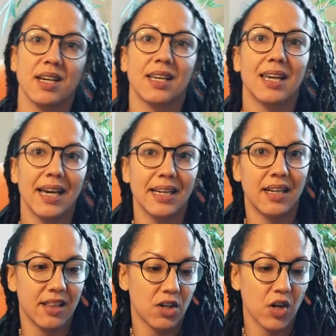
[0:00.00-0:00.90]
Again,
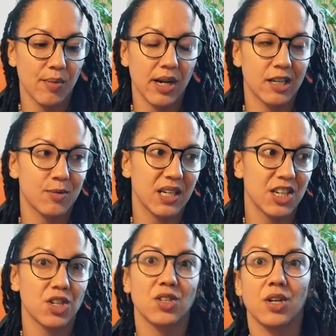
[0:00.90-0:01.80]
the grammar
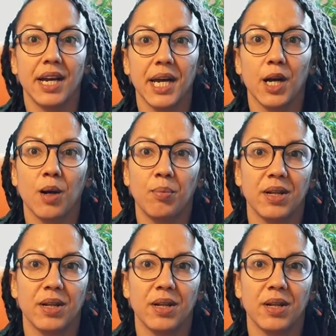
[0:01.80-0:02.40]
explanations are here,